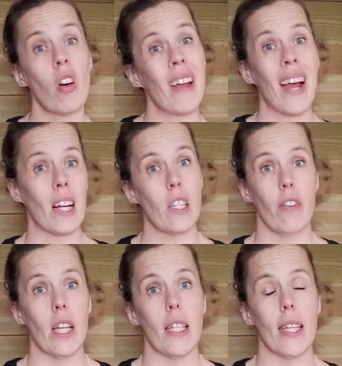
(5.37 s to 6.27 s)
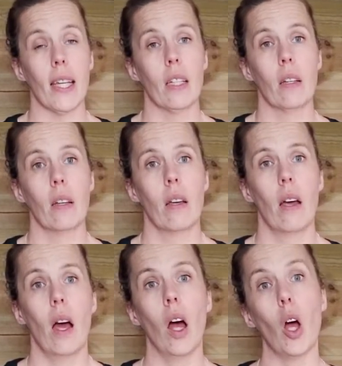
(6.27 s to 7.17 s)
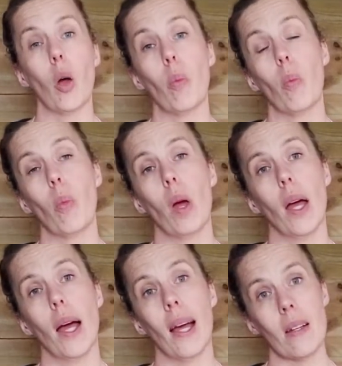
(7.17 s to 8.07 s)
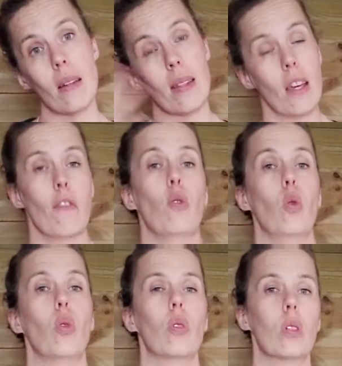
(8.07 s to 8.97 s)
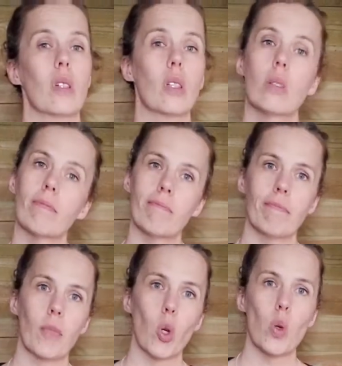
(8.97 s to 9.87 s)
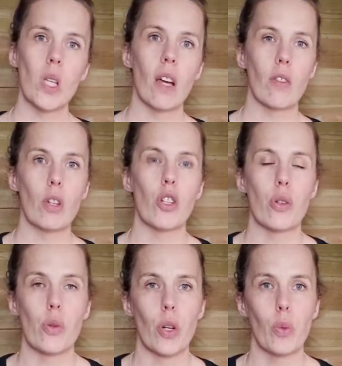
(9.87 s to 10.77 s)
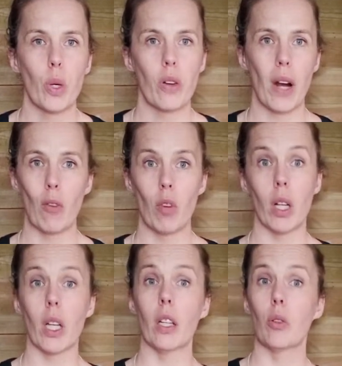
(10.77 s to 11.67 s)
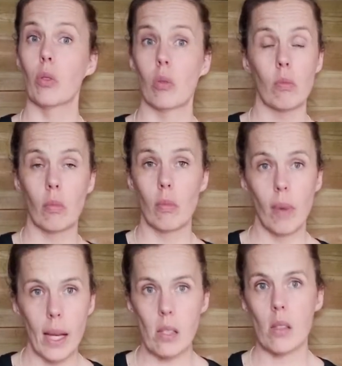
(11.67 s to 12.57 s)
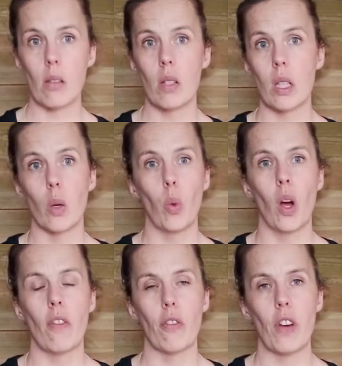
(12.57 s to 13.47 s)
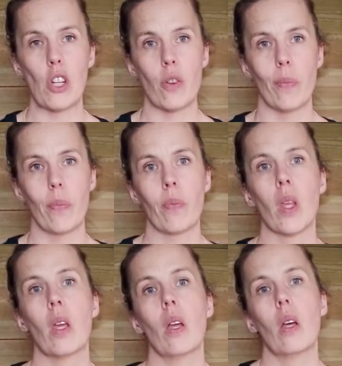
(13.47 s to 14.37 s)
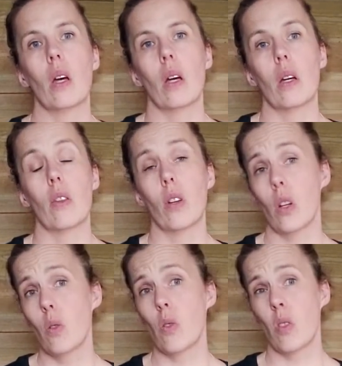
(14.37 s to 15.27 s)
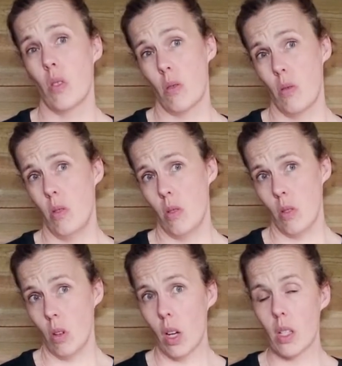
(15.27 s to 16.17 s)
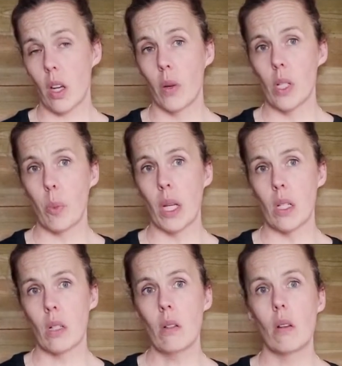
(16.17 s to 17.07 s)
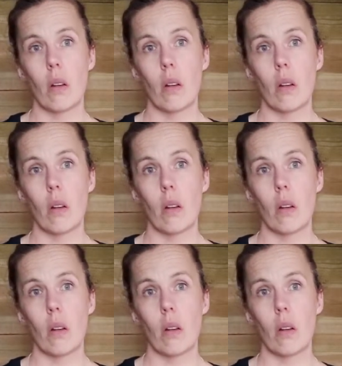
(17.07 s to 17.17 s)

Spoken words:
aren't activating and therefore causing other issues when we're out running or exercising in whatever fashion. The glutes do like to go independent.